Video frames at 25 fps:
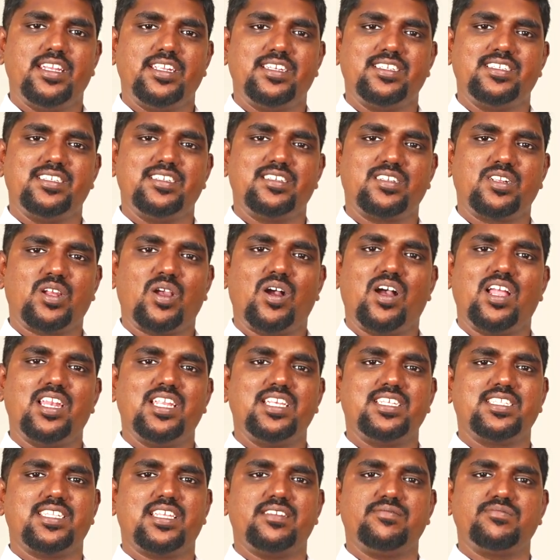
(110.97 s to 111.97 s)
in
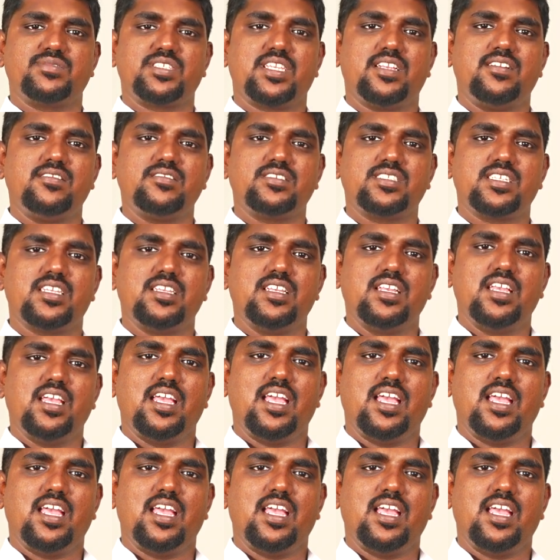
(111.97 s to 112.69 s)
calling themselves